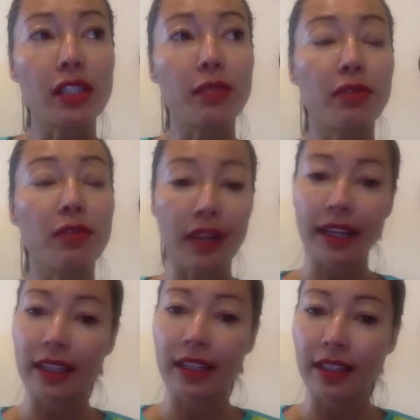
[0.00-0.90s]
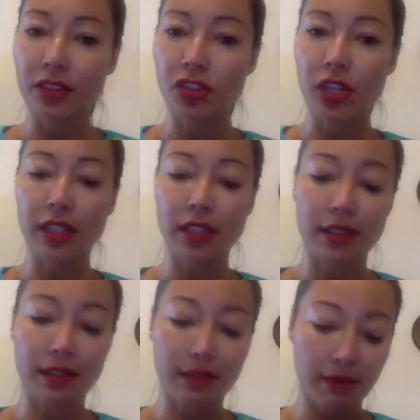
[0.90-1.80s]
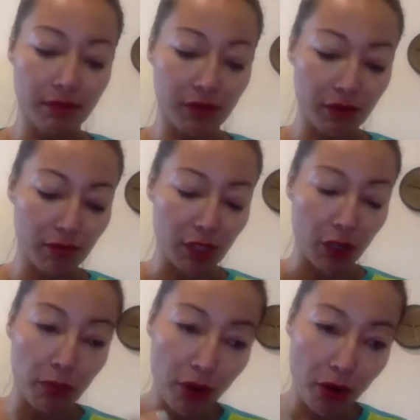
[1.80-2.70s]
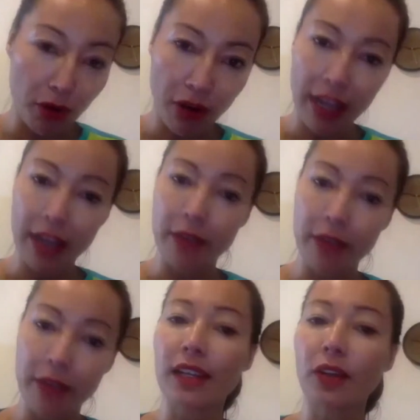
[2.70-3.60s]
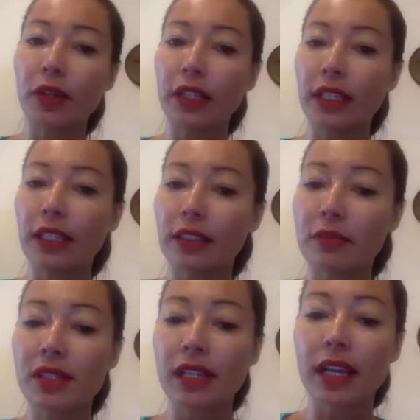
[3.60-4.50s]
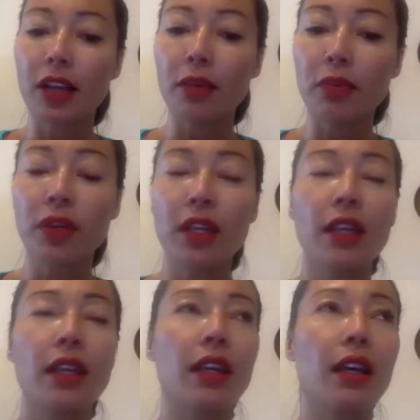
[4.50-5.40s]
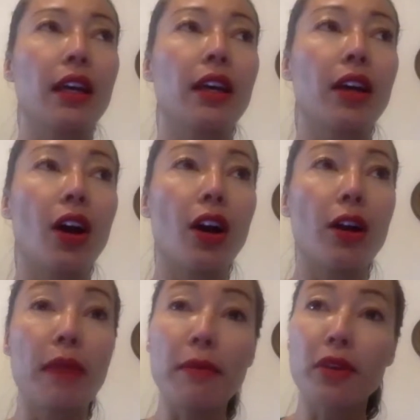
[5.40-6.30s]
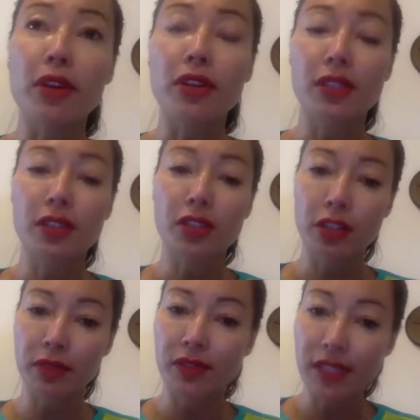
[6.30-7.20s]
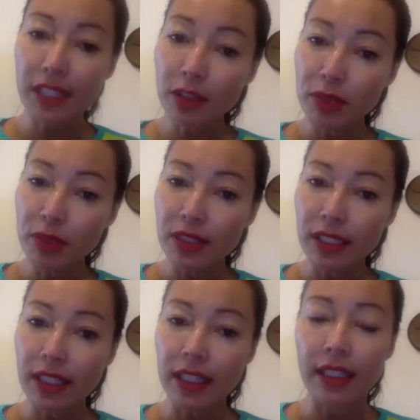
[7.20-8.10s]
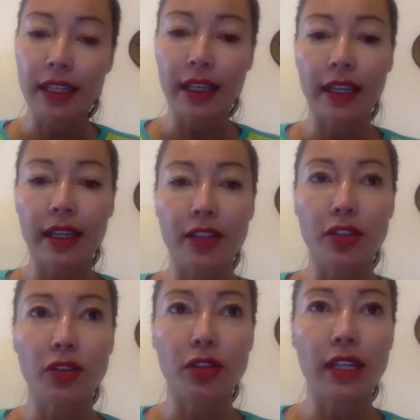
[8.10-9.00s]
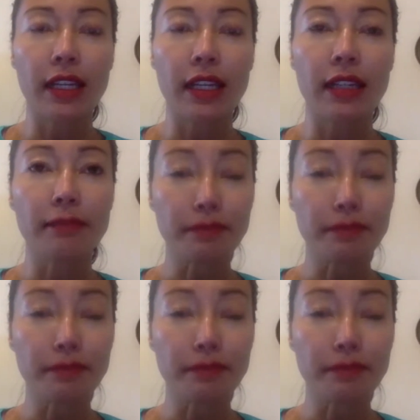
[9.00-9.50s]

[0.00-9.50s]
providing just programs and curriculum to help our members in terms of skill building and creating